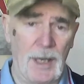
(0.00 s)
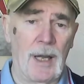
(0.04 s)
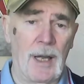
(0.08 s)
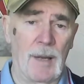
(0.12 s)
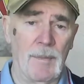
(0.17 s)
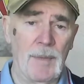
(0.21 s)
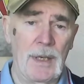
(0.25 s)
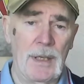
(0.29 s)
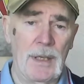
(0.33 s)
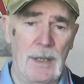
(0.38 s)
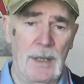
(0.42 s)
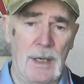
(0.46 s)
I
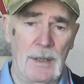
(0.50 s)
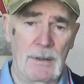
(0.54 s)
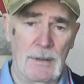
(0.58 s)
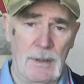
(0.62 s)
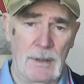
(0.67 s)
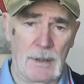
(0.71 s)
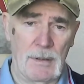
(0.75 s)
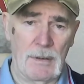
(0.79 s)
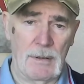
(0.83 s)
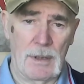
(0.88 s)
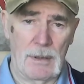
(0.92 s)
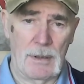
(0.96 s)
mean,
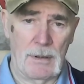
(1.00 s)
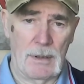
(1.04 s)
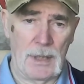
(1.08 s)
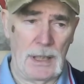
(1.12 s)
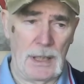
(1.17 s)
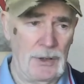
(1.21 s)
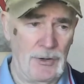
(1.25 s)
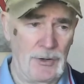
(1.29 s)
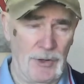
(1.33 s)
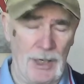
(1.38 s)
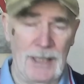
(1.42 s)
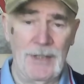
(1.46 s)
they
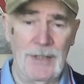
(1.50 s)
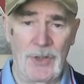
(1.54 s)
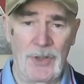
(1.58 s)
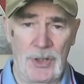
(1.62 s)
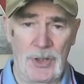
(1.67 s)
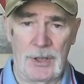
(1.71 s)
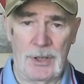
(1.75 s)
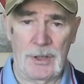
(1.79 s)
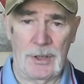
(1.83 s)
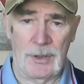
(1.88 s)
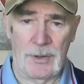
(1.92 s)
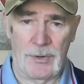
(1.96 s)

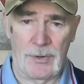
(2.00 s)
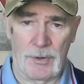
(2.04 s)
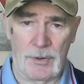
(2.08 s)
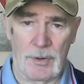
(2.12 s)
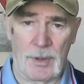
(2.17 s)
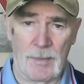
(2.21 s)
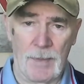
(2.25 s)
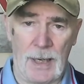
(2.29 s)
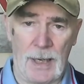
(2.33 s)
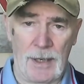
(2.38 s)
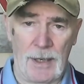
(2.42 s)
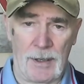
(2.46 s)
transited through an
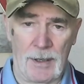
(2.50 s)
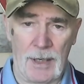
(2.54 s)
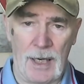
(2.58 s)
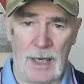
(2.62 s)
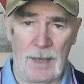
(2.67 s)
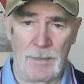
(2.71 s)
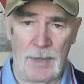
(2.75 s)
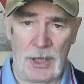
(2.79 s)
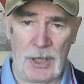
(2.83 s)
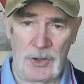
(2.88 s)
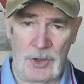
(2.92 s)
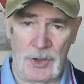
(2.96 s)
American air
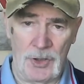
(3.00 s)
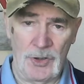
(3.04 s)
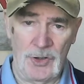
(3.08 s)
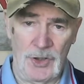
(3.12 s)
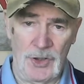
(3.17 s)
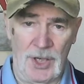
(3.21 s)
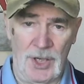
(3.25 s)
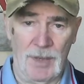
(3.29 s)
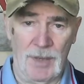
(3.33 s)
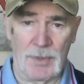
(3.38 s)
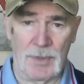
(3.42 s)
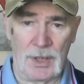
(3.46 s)
base in
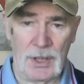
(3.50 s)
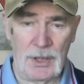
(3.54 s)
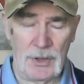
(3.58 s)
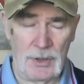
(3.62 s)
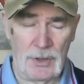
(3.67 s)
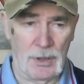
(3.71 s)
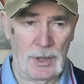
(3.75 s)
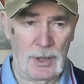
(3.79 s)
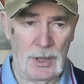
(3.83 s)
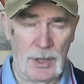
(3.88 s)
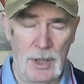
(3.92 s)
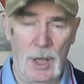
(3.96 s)
Germany, so
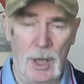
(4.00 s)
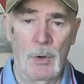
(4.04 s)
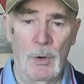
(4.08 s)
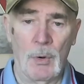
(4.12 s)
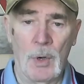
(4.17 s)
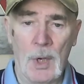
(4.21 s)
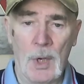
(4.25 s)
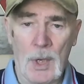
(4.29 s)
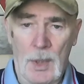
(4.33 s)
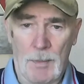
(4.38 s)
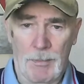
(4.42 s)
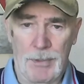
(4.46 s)
they know
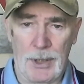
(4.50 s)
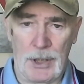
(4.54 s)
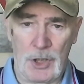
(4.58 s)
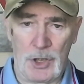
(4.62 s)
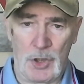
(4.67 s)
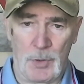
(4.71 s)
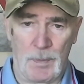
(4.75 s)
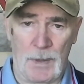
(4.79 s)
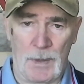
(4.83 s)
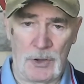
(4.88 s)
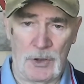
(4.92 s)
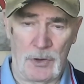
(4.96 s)
British
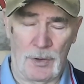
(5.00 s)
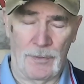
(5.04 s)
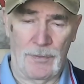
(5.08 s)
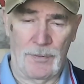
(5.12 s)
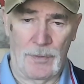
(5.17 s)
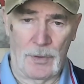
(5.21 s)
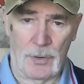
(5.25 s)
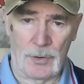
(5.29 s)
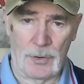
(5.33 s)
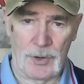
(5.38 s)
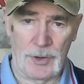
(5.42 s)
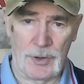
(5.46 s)
Special
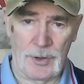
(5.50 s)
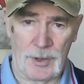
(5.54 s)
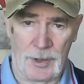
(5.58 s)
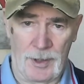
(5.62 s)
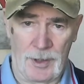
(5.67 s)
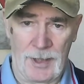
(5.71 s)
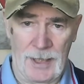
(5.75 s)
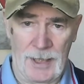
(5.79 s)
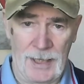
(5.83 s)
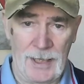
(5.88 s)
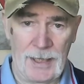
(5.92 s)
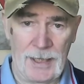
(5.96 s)
Forces
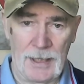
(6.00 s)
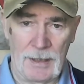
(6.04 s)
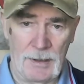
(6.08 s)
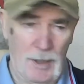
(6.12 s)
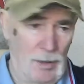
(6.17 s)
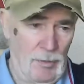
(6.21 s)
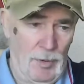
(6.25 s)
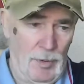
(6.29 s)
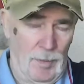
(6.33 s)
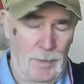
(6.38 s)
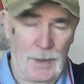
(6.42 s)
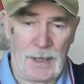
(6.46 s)
are there.
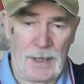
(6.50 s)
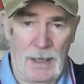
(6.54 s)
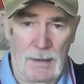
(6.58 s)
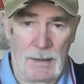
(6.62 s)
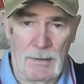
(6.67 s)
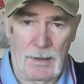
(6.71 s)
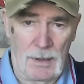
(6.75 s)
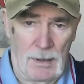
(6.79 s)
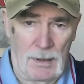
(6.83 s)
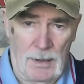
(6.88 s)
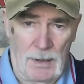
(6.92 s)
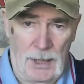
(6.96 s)
They're up against
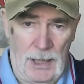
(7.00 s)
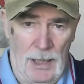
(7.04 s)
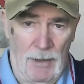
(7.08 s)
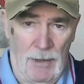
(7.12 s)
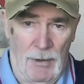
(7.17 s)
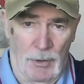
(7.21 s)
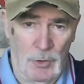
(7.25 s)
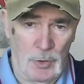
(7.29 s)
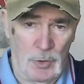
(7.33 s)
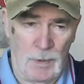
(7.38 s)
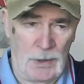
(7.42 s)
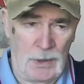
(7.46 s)
their
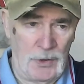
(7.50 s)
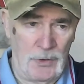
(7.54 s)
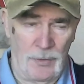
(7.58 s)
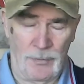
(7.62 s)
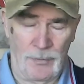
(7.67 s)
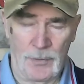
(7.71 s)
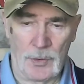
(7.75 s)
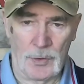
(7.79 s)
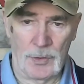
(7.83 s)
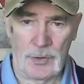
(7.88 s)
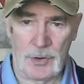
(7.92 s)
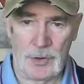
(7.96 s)
own Special
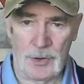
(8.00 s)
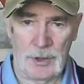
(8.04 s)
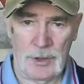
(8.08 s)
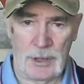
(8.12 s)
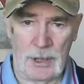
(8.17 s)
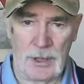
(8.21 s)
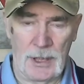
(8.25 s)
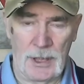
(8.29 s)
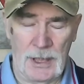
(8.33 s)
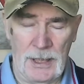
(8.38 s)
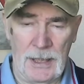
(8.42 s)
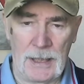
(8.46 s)
Forces
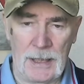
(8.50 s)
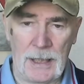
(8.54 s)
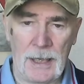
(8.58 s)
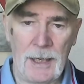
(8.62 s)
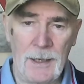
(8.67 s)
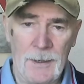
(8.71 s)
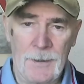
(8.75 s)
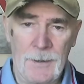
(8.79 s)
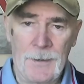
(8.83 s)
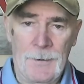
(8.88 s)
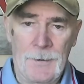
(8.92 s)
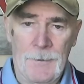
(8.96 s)
are there.
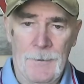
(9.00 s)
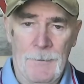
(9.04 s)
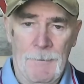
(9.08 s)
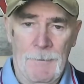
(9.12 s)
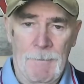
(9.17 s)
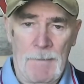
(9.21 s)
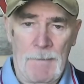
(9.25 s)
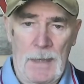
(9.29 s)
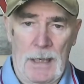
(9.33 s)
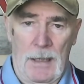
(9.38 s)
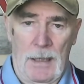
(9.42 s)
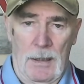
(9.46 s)

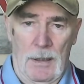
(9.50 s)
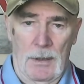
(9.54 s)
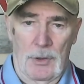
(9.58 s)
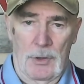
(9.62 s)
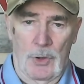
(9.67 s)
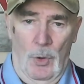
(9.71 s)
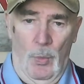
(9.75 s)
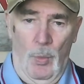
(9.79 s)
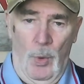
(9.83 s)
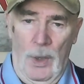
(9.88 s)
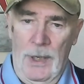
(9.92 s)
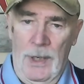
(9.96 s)

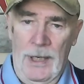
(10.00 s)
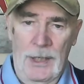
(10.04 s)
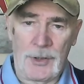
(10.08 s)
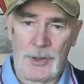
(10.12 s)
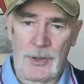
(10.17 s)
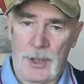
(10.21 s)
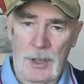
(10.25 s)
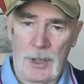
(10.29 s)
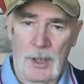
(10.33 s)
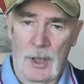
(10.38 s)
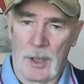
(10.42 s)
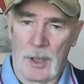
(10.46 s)
So what else
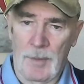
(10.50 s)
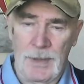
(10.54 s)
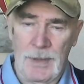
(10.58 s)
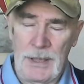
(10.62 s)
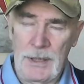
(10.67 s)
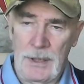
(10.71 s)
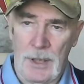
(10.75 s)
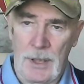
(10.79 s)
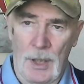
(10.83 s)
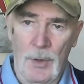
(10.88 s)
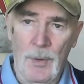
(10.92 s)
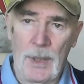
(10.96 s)
are they going to be
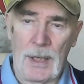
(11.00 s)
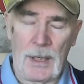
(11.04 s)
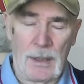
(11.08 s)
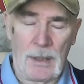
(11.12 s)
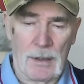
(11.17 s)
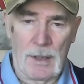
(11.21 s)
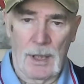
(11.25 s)
doing?